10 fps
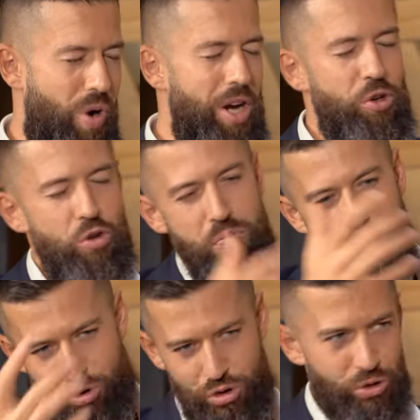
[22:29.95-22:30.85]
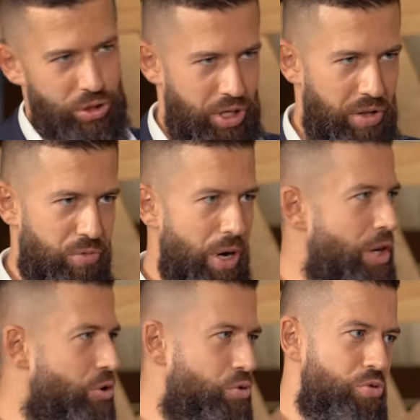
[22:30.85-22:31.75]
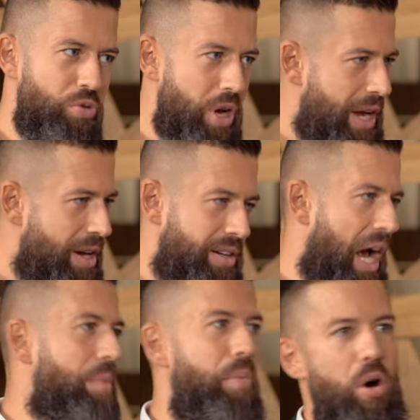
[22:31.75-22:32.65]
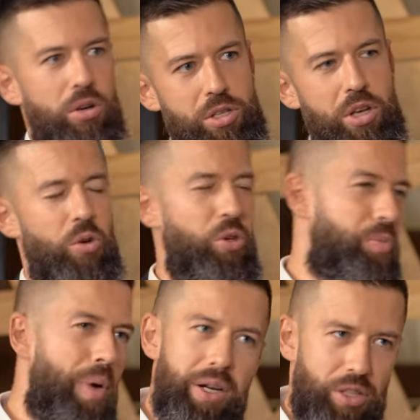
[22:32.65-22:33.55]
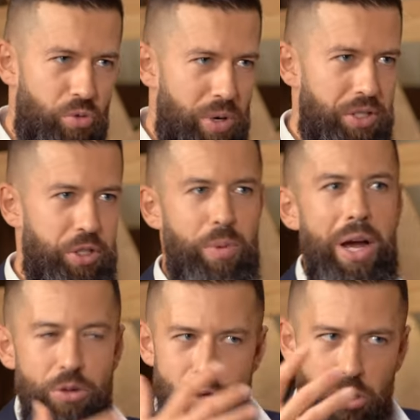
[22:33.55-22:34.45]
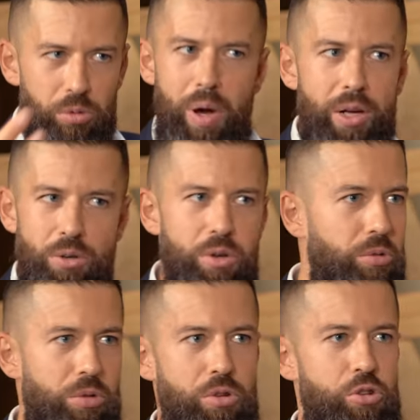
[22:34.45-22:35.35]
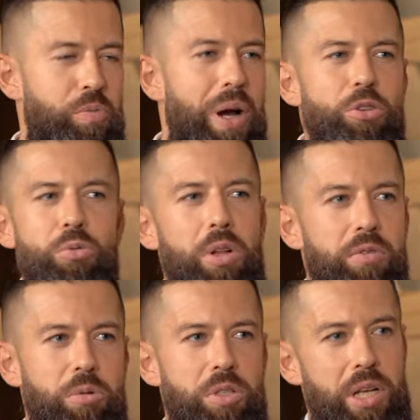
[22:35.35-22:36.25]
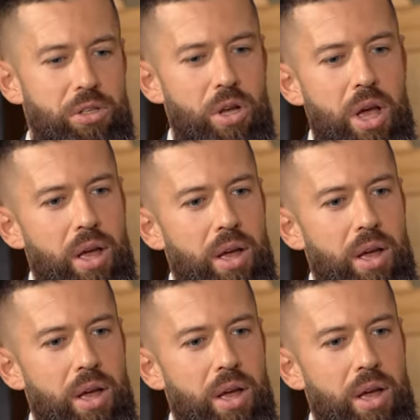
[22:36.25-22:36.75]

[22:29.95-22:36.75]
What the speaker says: Why do you push yourself? Why do Thai boxing or Spartan races? Why do you go to the gym? Why do all of those things?